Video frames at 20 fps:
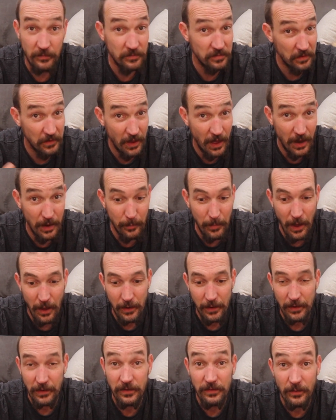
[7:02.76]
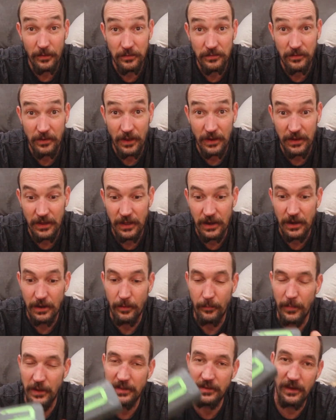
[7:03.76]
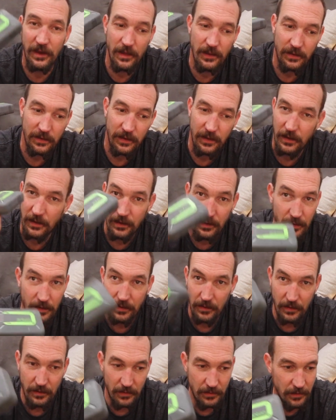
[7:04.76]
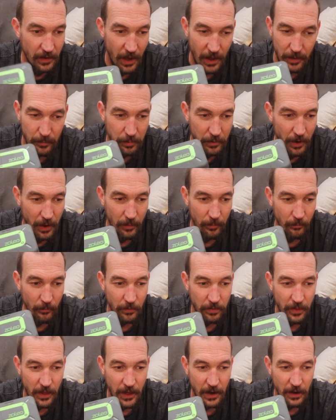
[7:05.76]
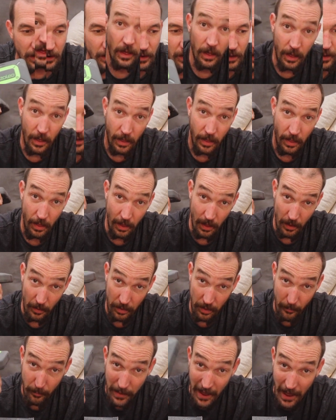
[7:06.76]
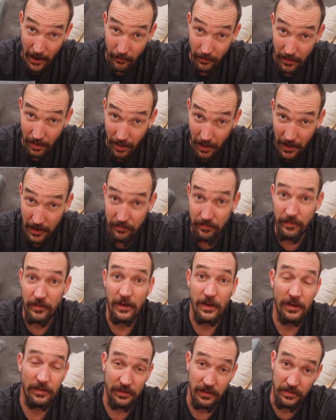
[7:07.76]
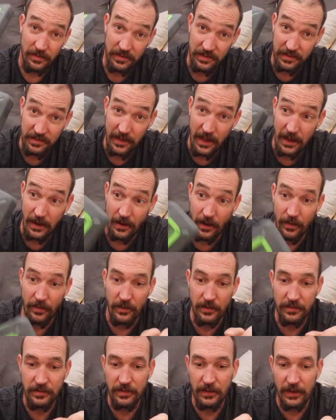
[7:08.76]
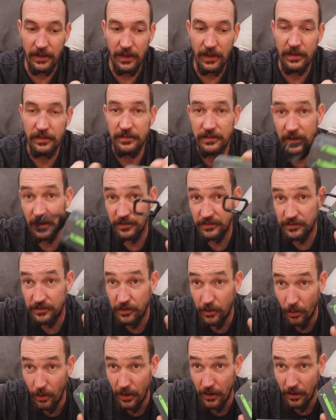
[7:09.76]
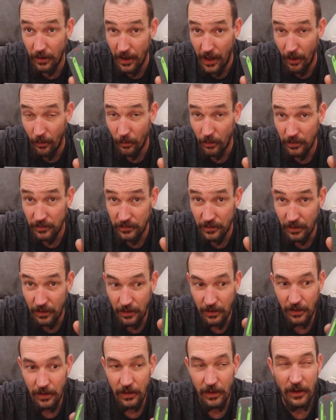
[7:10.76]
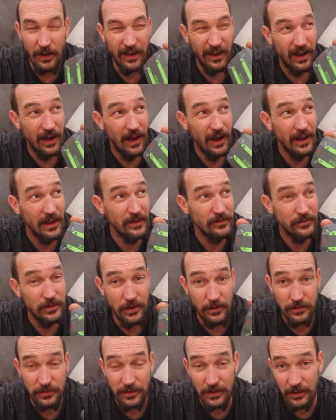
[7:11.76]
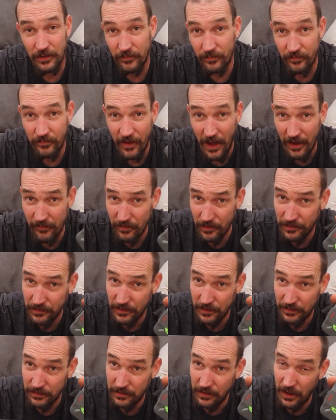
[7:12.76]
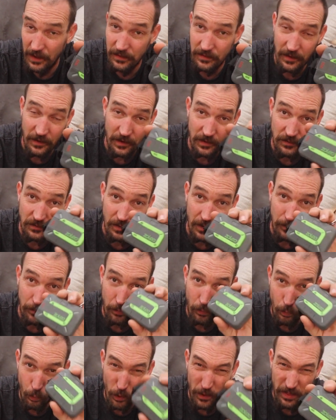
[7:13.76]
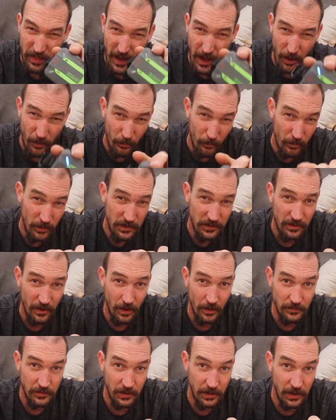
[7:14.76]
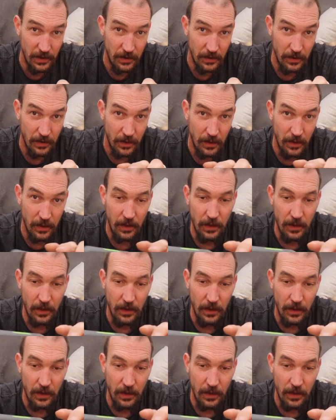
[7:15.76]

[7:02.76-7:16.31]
Forgot about it because I was trying to get into my tent. Not a problem with that at all. The battery life is insane on this thing. It says 200 hours. I have used it 5 or 6 days on a trip without recharging it.